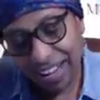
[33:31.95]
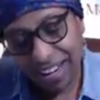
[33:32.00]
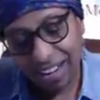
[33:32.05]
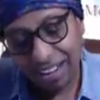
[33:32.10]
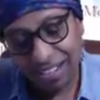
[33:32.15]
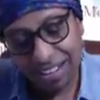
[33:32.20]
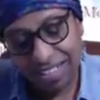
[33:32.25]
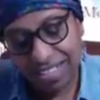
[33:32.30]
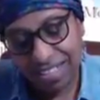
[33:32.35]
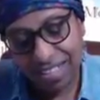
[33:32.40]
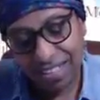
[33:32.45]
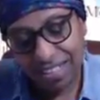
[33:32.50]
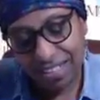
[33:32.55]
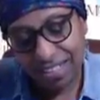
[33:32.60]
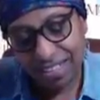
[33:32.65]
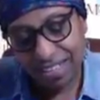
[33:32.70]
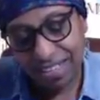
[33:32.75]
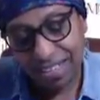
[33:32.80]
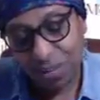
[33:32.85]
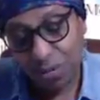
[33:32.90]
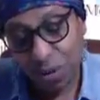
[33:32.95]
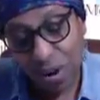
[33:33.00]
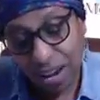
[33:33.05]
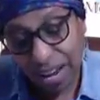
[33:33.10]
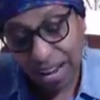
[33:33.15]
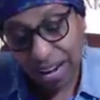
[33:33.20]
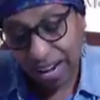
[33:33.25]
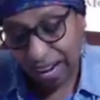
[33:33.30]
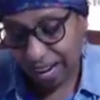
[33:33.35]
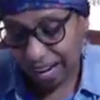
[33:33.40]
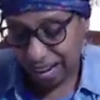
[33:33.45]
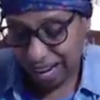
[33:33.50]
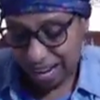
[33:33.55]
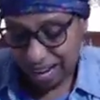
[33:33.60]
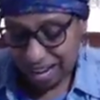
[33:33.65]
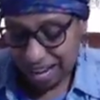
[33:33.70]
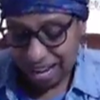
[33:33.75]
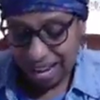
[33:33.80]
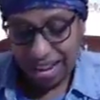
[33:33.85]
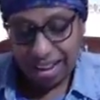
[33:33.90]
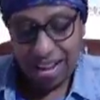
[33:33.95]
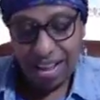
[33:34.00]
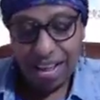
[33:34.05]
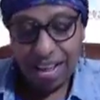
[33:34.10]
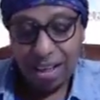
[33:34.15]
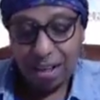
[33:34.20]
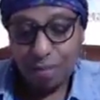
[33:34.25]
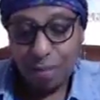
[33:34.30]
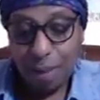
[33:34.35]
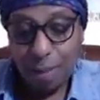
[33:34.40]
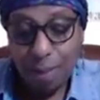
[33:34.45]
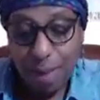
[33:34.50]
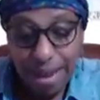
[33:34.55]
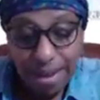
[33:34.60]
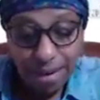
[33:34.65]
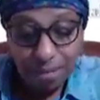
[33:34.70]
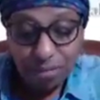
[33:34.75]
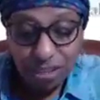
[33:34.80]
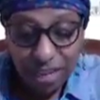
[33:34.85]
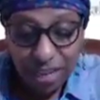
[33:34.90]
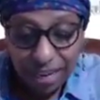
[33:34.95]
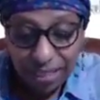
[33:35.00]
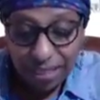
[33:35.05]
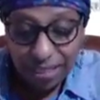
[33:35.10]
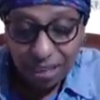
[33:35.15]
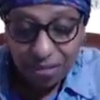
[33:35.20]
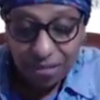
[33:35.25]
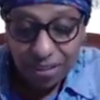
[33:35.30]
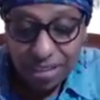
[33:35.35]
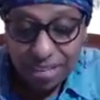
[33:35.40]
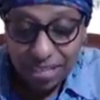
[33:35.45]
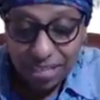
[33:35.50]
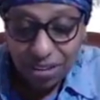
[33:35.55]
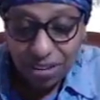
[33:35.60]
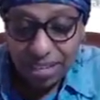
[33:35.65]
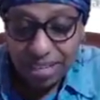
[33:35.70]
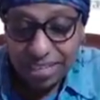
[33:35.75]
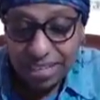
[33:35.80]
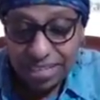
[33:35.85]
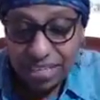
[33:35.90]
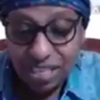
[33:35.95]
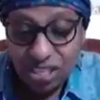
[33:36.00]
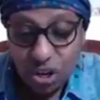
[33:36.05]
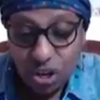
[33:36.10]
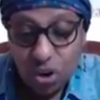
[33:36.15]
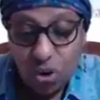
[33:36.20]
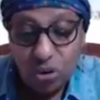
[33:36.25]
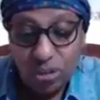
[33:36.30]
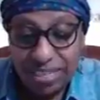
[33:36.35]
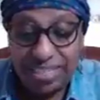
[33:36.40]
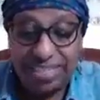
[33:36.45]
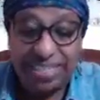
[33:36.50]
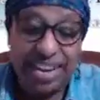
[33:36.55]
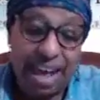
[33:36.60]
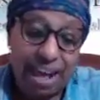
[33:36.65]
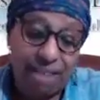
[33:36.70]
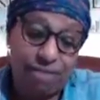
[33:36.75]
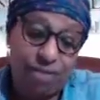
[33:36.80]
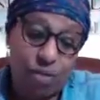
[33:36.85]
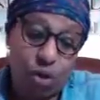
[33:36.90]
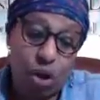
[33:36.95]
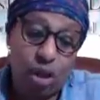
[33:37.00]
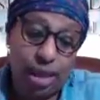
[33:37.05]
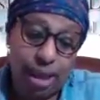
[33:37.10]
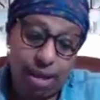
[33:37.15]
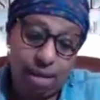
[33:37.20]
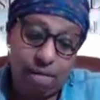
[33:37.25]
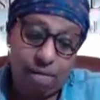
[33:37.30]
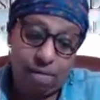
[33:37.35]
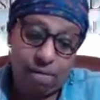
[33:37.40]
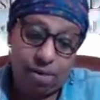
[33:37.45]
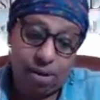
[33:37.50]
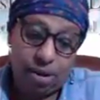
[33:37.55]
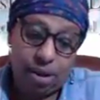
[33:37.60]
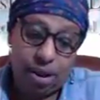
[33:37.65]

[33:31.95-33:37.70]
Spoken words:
You know, is it working? My main objective is so that the stone does not fall out.